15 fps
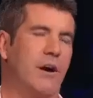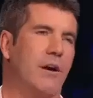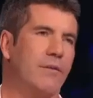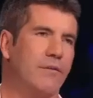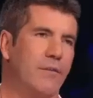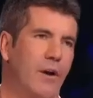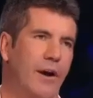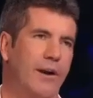
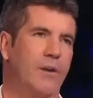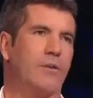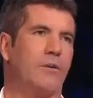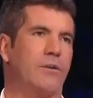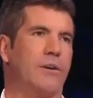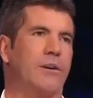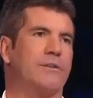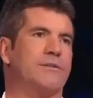tough,
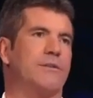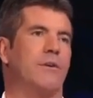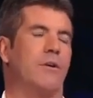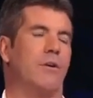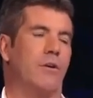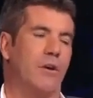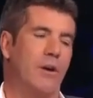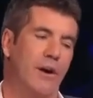iconic
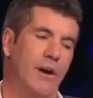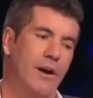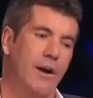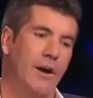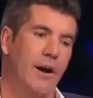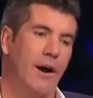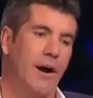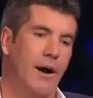song.
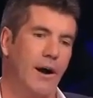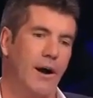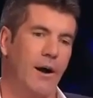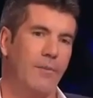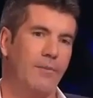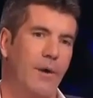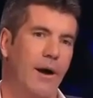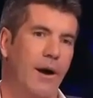
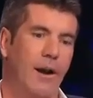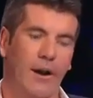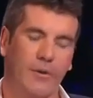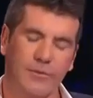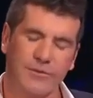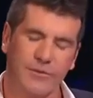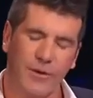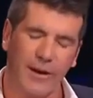Um, and
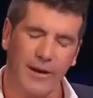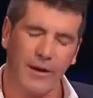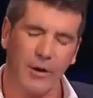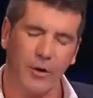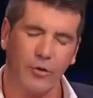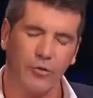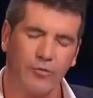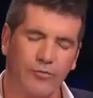I was
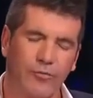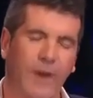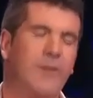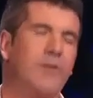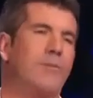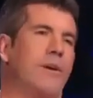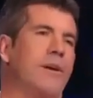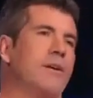
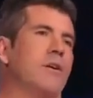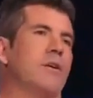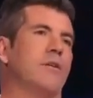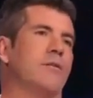incredibly